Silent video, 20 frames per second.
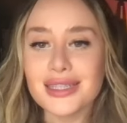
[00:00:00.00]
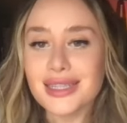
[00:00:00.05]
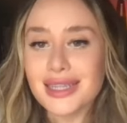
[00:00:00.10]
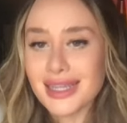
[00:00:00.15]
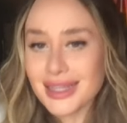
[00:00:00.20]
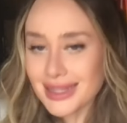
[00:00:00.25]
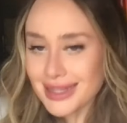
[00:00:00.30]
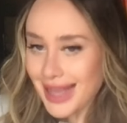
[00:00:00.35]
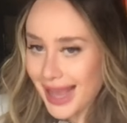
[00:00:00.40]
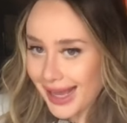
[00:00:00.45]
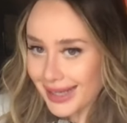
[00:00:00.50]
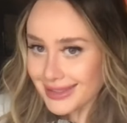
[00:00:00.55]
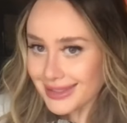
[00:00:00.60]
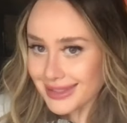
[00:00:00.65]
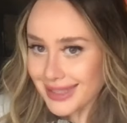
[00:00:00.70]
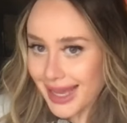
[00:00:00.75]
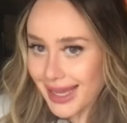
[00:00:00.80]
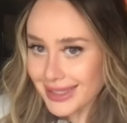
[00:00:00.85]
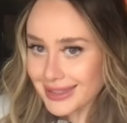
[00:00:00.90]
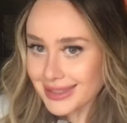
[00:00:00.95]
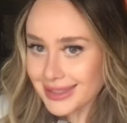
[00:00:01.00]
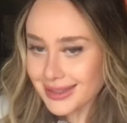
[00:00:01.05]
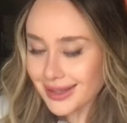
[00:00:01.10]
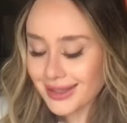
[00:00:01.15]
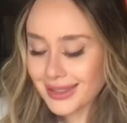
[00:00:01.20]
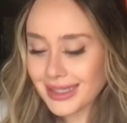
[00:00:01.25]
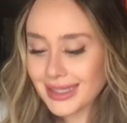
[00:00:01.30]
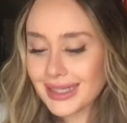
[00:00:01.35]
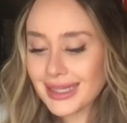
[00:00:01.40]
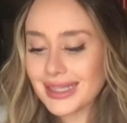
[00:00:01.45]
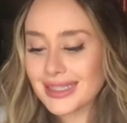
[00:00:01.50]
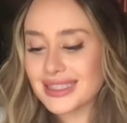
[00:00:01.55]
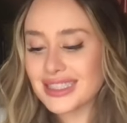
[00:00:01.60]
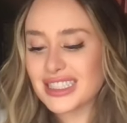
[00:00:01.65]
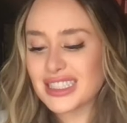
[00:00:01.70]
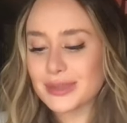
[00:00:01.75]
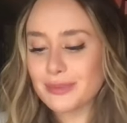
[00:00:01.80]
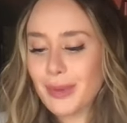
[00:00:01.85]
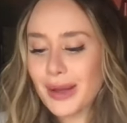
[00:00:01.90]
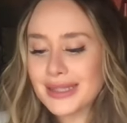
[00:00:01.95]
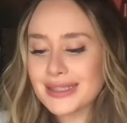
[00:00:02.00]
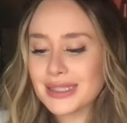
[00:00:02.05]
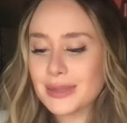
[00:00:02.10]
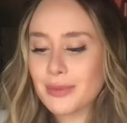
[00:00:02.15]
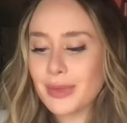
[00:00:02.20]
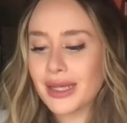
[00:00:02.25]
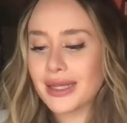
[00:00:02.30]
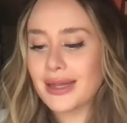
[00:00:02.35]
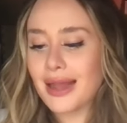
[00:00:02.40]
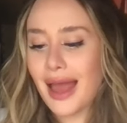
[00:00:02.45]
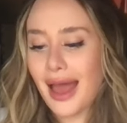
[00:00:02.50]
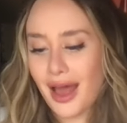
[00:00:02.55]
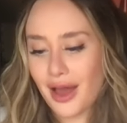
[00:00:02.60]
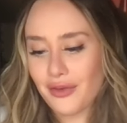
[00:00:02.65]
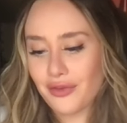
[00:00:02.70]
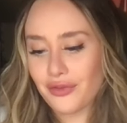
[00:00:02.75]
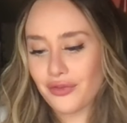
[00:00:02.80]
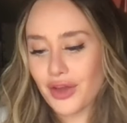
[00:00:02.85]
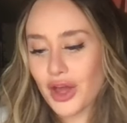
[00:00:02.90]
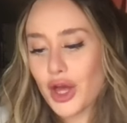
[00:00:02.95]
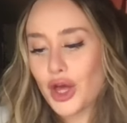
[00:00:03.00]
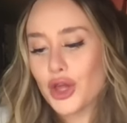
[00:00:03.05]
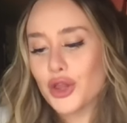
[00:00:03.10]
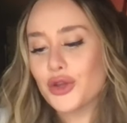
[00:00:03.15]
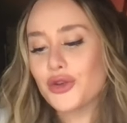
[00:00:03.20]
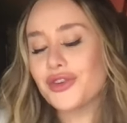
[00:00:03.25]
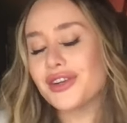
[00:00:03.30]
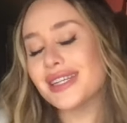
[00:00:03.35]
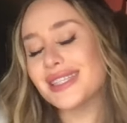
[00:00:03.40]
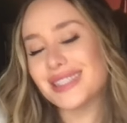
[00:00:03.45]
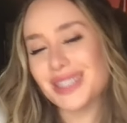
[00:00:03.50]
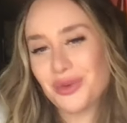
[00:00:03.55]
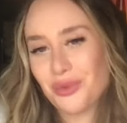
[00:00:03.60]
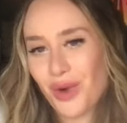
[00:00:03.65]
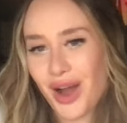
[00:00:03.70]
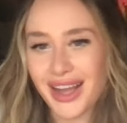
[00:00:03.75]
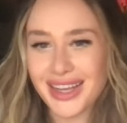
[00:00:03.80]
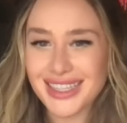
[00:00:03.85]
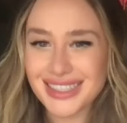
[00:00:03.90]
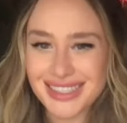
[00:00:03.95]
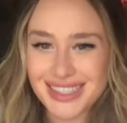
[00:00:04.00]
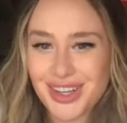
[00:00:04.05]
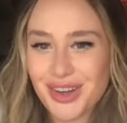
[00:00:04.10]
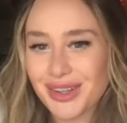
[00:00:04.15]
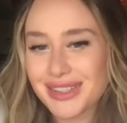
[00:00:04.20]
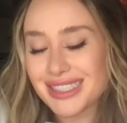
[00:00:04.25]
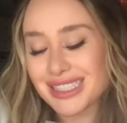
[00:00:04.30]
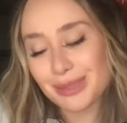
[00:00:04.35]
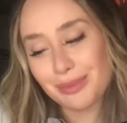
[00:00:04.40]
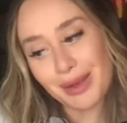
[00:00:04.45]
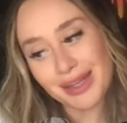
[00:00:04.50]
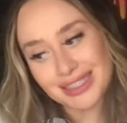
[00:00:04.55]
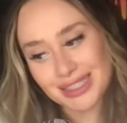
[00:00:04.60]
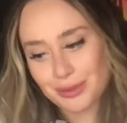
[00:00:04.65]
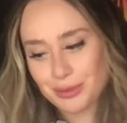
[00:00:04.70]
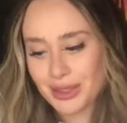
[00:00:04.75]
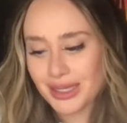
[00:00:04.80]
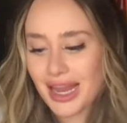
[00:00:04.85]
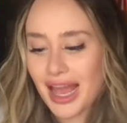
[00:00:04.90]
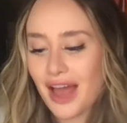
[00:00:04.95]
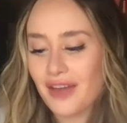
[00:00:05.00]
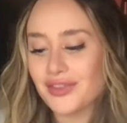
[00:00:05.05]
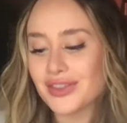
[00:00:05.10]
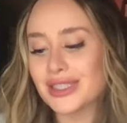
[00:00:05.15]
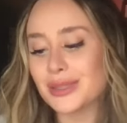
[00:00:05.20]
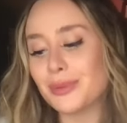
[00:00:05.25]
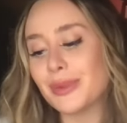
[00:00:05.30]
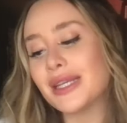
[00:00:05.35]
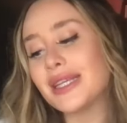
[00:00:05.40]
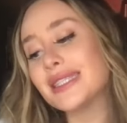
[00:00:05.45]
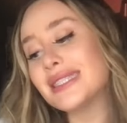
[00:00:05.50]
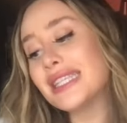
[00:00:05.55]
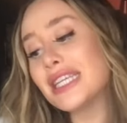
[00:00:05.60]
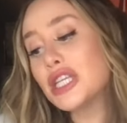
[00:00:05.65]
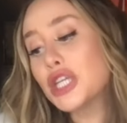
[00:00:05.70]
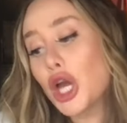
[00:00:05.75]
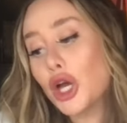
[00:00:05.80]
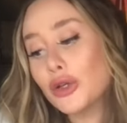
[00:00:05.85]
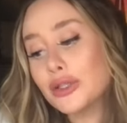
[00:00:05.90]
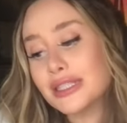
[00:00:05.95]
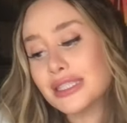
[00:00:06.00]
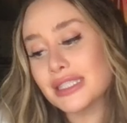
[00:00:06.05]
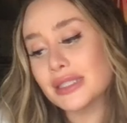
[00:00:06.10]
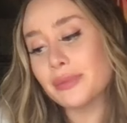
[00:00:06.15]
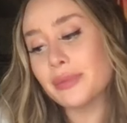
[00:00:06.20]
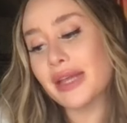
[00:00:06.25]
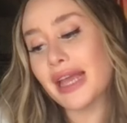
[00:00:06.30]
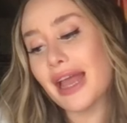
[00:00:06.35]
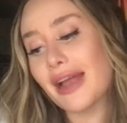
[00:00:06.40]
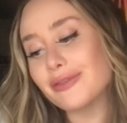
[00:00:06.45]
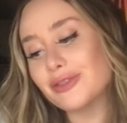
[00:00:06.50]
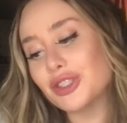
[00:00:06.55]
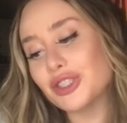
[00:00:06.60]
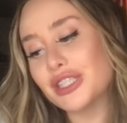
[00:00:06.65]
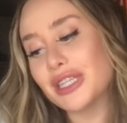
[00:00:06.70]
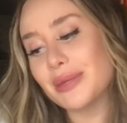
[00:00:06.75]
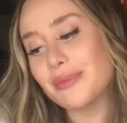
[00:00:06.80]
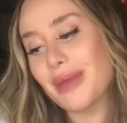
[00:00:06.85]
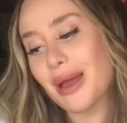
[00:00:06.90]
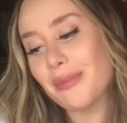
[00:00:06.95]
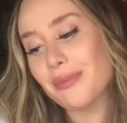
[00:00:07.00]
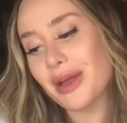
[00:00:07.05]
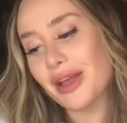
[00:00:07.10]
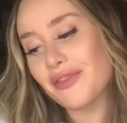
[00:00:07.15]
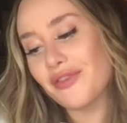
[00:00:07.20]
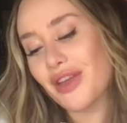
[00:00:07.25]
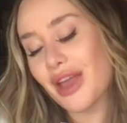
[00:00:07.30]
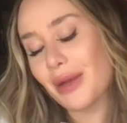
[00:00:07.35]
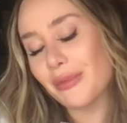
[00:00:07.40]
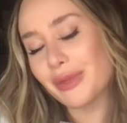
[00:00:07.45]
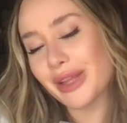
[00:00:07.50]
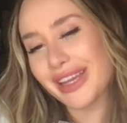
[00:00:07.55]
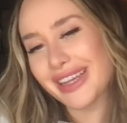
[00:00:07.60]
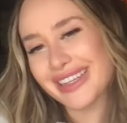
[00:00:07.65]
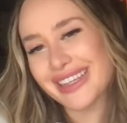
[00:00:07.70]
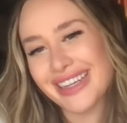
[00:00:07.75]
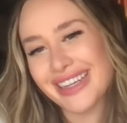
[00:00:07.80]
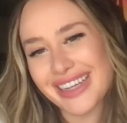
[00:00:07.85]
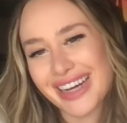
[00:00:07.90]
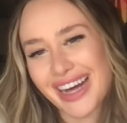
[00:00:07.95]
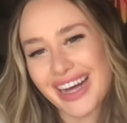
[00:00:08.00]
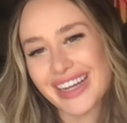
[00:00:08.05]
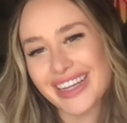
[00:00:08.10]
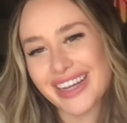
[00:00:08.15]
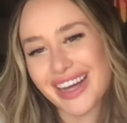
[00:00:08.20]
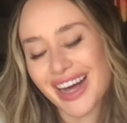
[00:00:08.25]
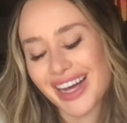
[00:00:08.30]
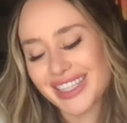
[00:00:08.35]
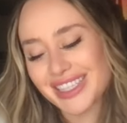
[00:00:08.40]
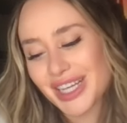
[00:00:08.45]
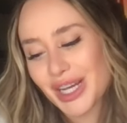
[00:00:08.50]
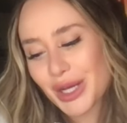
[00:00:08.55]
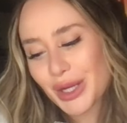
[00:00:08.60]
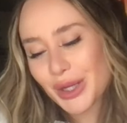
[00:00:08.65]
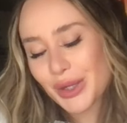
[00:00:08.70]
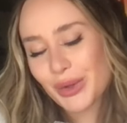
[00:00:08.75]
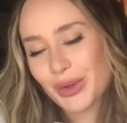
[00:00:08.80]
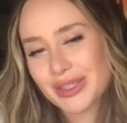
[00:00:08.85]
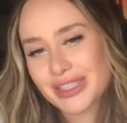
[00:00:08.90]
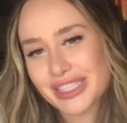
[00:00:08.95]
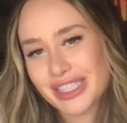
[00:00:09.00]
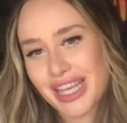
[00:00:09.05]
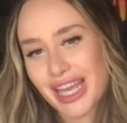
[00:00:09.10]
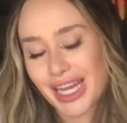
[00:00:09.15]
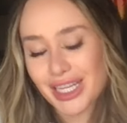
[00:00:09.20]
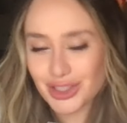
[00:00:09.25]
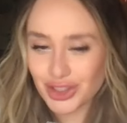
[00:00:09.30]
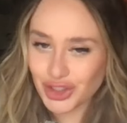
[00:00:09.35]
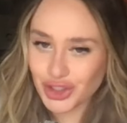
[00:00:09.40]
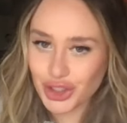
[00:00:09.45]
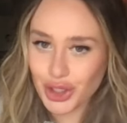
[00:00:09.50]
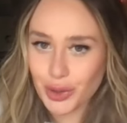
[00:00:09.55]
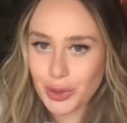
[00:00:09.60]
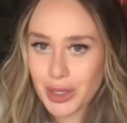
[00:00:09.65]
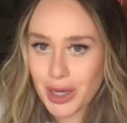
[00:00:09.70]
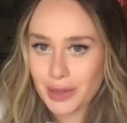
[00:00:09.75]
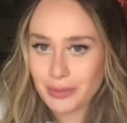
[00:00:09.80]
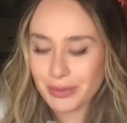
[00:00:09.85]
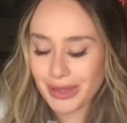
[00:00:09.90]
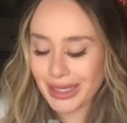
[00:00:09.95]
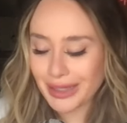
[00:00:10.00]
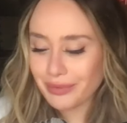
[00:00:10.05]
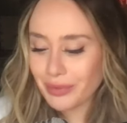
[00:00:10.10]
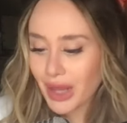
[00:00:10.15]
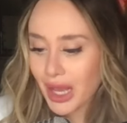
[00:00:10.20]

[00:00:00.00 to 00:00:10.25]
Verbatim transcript: Next case study is Specimen F. The reason why he's called Specimen F is because he ghosted me after he met my family. Ha ha! Once again, joke on me.